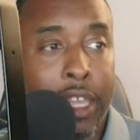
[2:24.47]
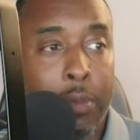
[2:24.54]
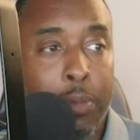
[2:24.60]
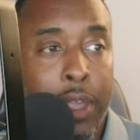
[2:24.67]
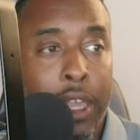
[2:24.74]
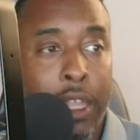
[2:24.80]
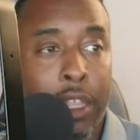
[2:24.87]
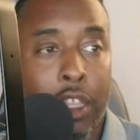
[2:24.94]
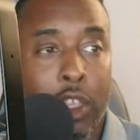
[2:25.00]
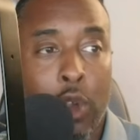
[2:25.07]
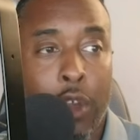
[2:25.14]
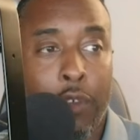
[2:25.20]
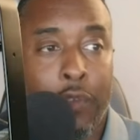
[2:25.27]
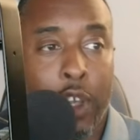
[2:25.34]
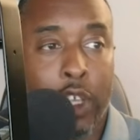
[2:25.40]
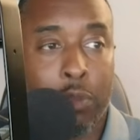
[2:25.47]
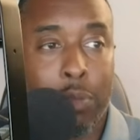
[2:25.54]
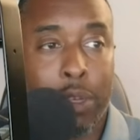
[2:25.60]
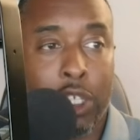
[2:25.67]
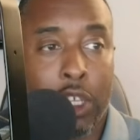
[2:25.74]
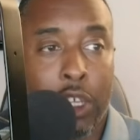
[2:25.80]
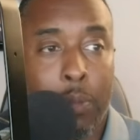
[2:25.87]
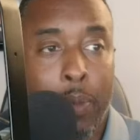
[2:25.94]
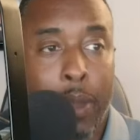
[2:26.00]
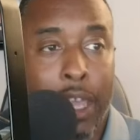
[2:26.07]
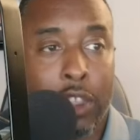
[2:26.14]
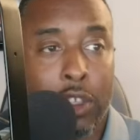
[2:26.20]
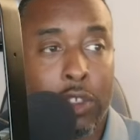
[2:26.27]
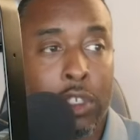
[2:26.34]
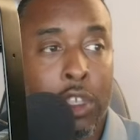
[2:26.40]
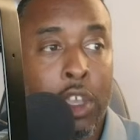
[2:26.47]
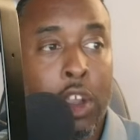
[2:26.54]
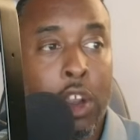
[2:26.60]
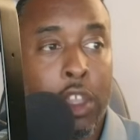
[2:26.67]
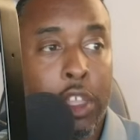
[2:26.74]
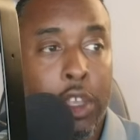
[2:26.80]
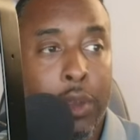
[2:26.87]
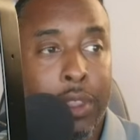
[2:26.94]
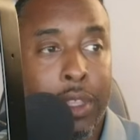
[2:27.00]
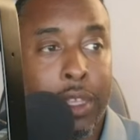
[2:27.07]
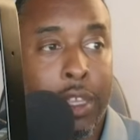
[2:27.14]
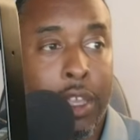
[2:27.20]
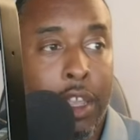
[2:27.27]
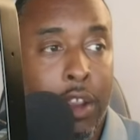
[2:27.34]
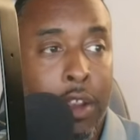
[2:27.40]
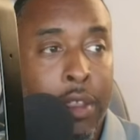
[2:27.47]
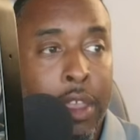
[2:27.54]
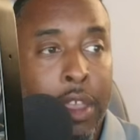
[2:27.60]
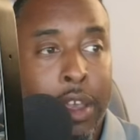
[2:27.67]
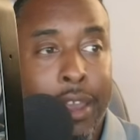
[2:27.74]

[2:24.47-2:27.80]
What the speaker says: He played in the UFL's Michigan Panthers earlier in the year.